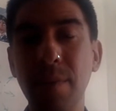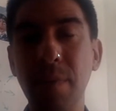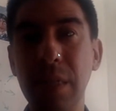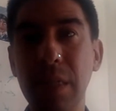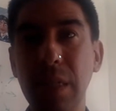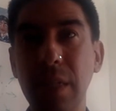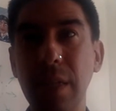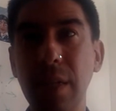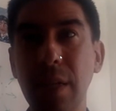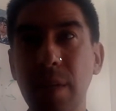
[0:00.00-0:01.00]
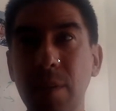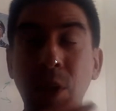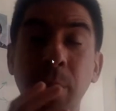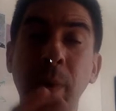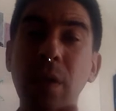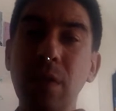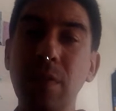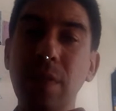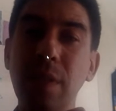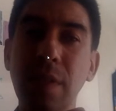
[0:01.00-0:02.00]
basically took parts
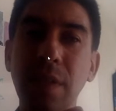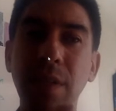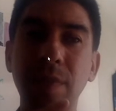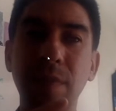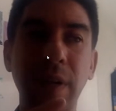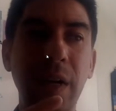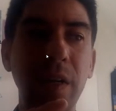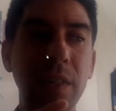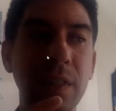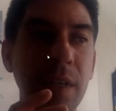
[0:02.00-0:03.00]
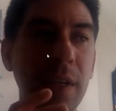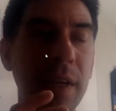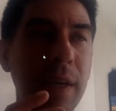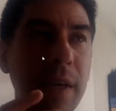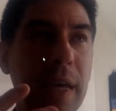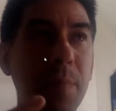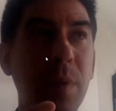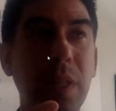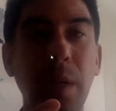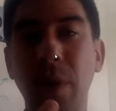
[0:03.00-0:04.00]
of the virus and
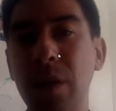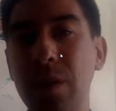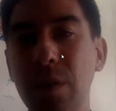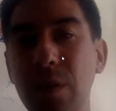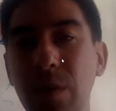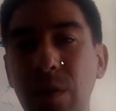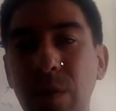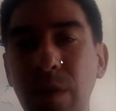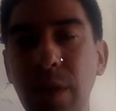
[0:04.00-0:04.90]
put them onto